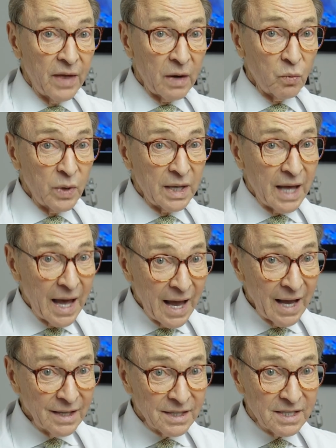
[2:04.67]
that we
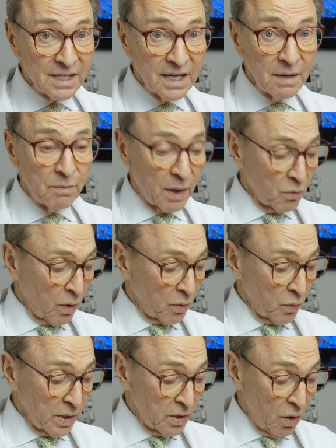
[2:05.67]
can't see, but
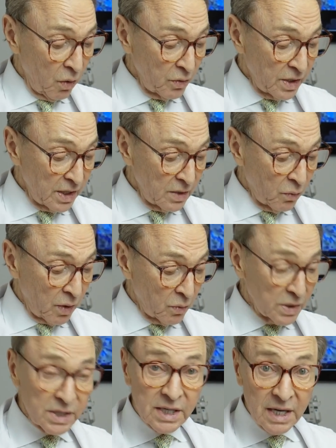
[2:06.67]
when we know the when
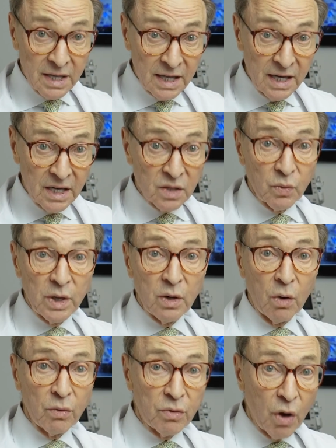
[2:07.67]
we see these, we
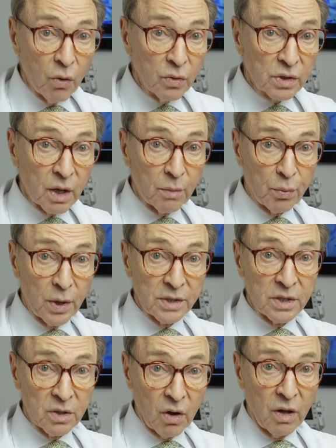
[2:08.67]
know those are
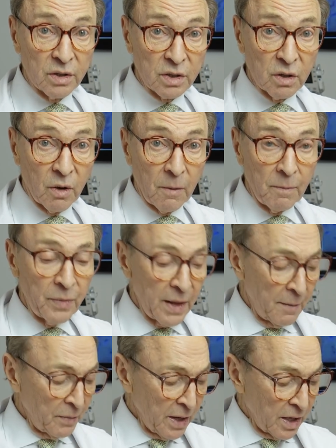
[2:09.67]
present also.
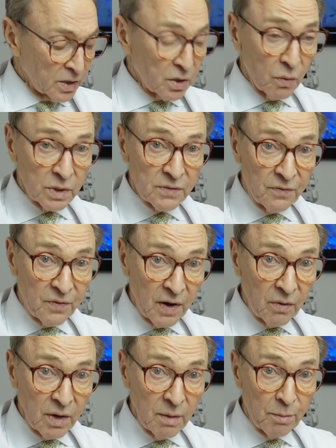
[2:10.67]
So it's
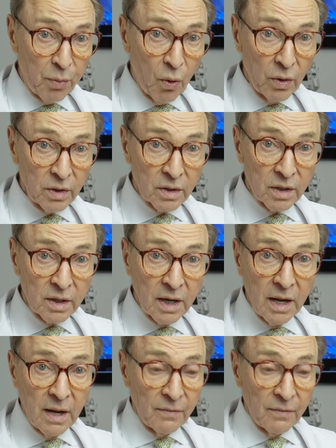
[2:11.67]
very important